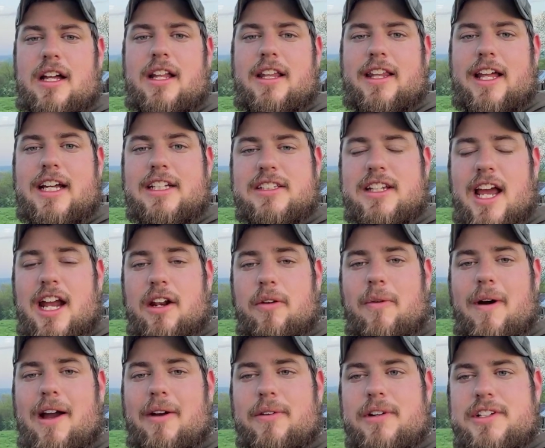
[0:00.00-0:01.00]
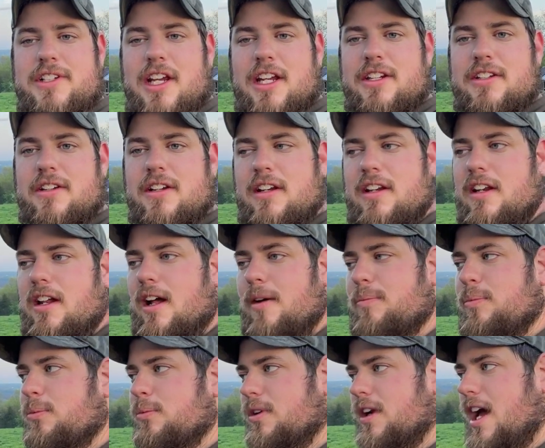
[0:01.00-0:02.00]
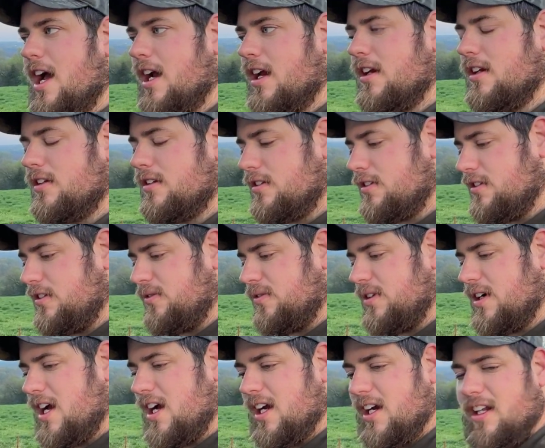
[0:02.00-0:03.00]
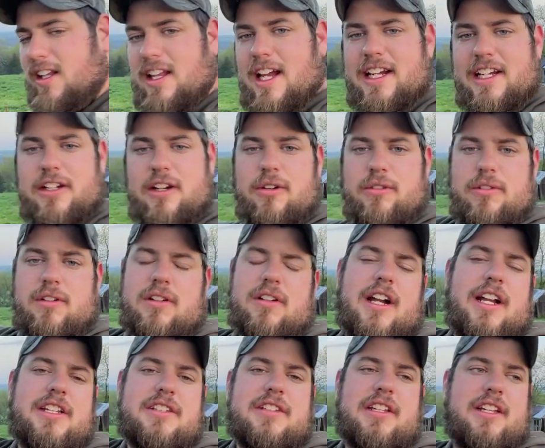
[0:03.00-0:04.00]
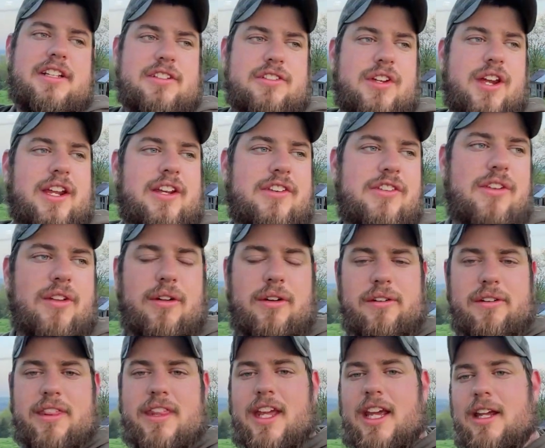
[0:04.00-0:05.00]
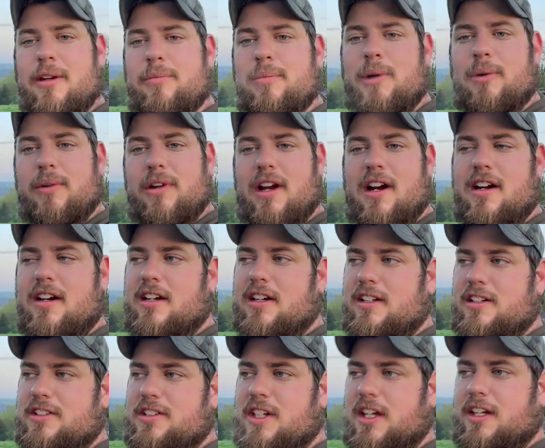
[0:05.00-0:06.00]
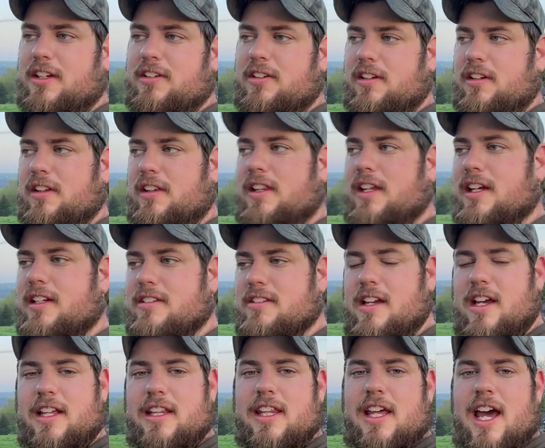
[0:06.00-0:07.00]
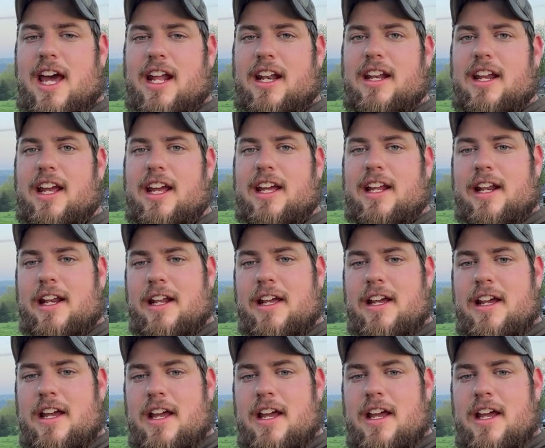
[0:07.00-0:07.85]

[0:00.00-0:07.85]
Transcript: that's kind of why we're changing it up. We're not gonna like go crazy and change the whole thing, but we are gonna change little things like that. And